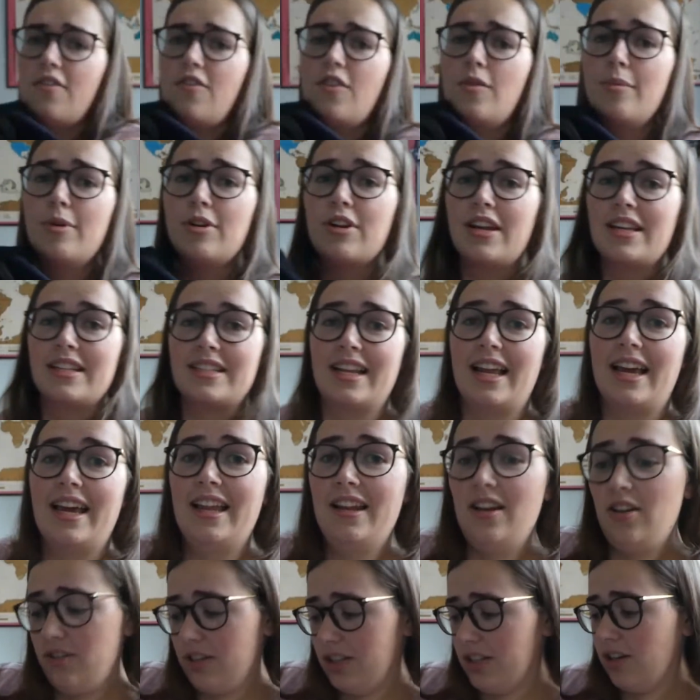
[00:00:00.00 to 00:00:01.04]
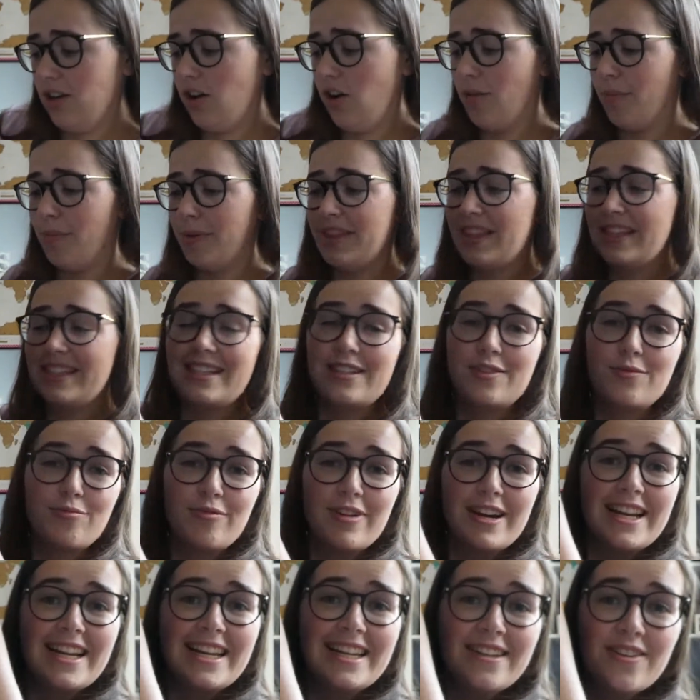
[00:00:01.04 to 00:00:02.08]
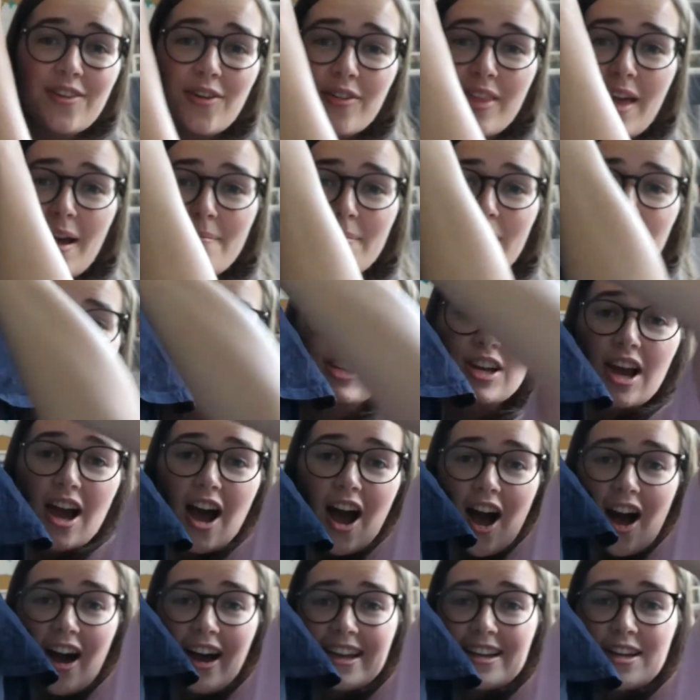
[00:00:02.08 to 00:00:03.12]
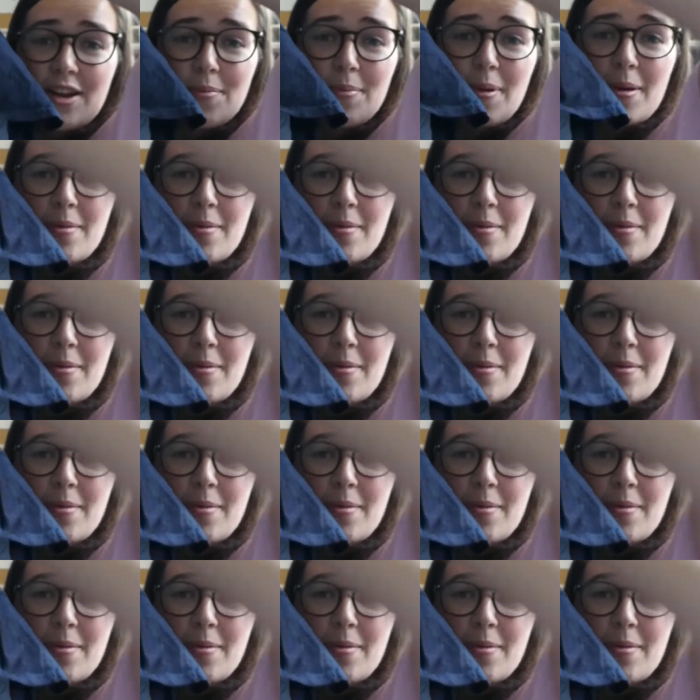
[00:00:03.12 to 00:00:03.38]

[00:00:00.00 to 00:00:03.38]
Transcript: if i'm honest like it looks a lot but this is really not that much i know